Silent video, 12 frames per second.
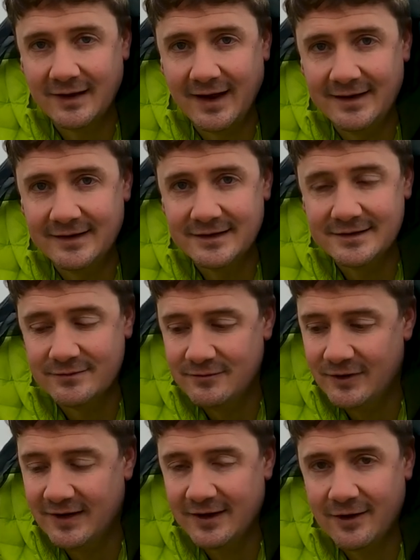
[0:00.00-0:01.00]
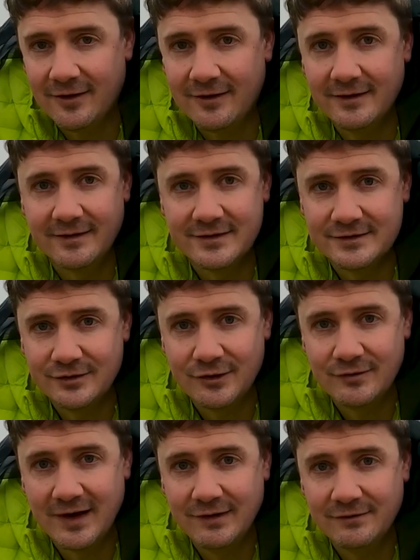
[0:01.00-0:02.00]
and it's really hot and there's no
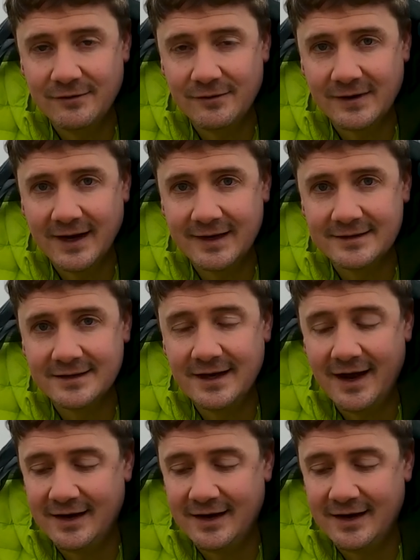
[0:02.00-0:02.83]
rain forecast